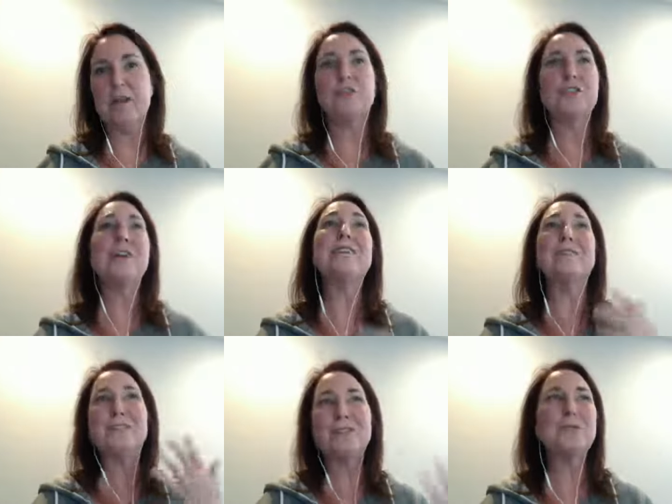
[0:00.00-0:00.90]
So that's
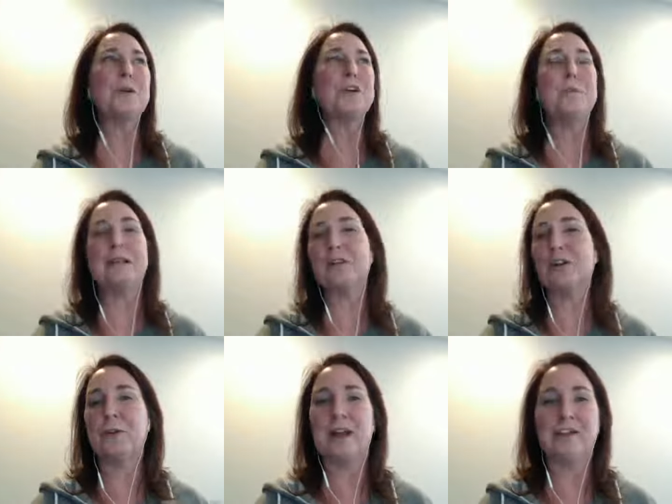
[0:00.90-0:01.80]
this is where you might look
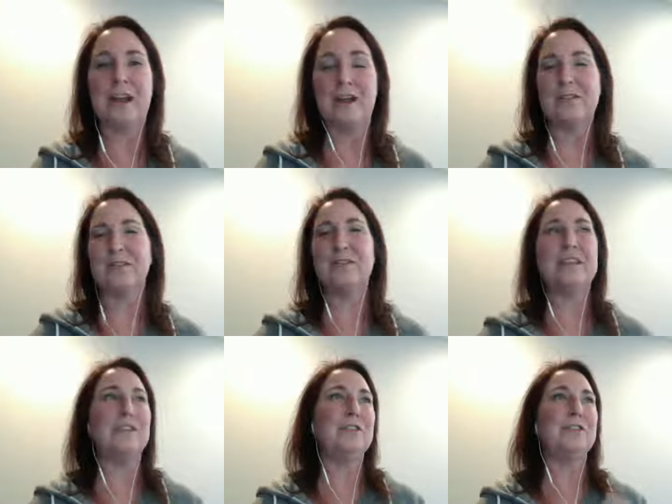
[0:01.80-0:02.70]
around your house and see
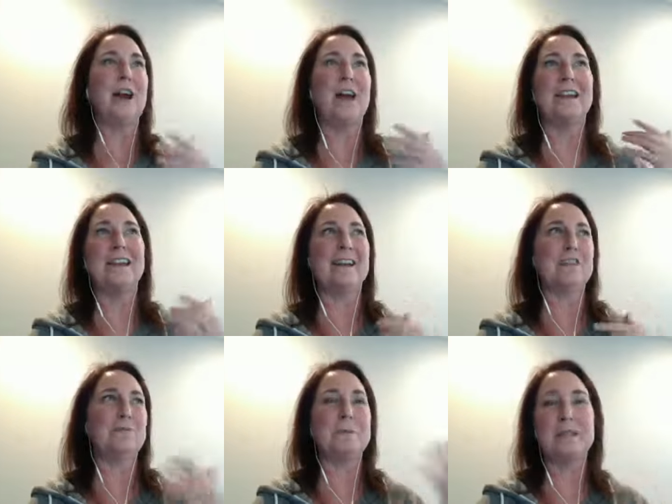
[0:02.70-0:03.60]
if you've got any
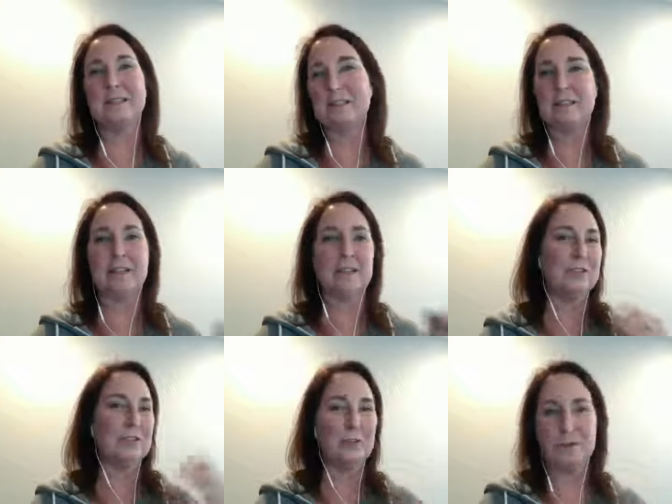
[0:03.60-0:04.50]
extra bins that,
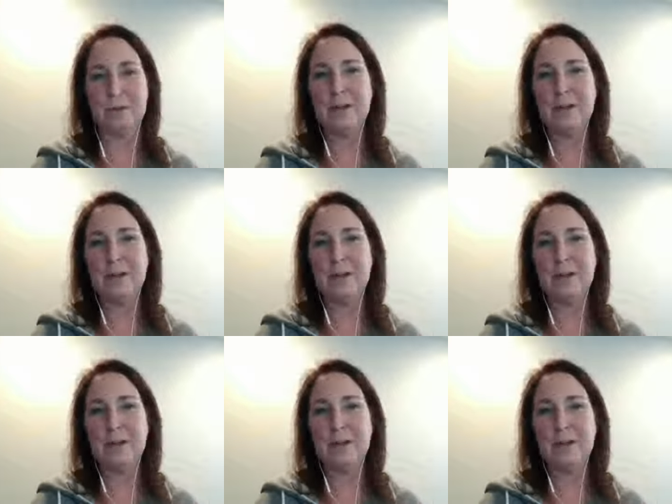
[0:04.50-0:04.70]
you know,